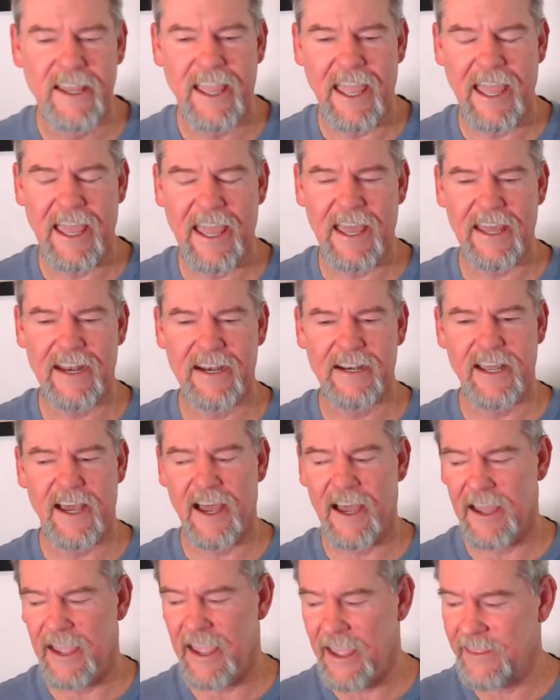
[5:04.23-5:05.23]
and
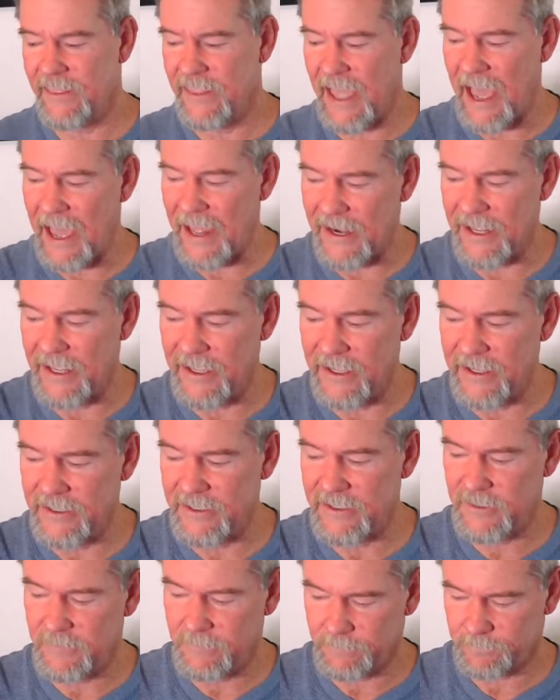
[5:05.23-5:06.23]
that
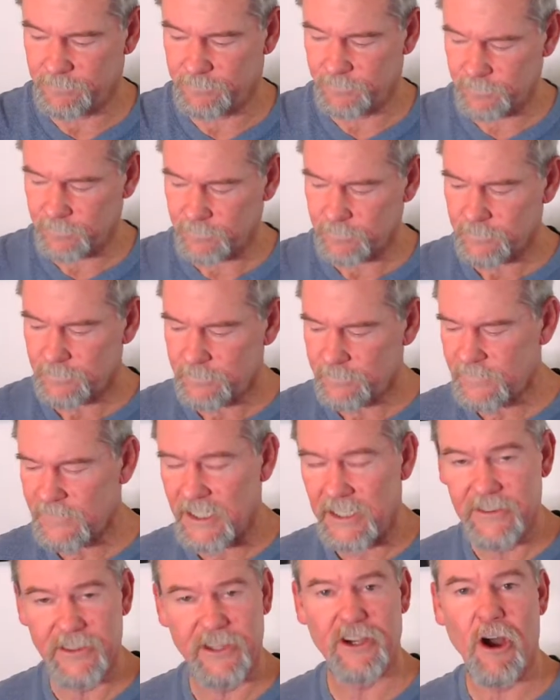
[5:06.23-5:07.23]
is
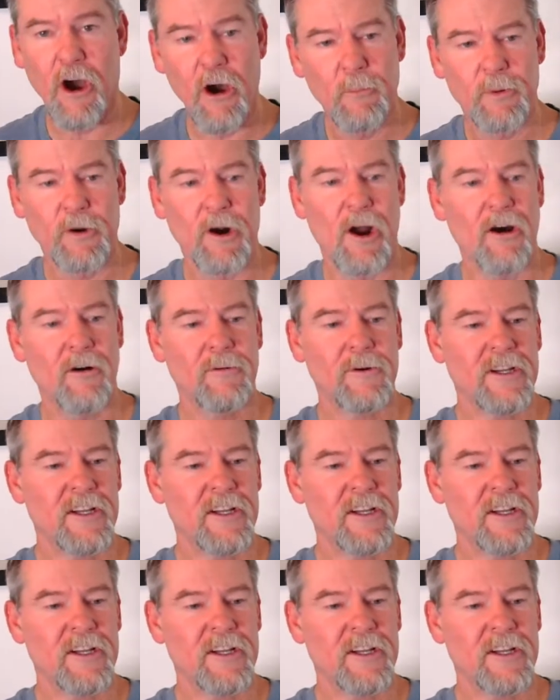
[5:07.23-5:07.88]
the GoPro.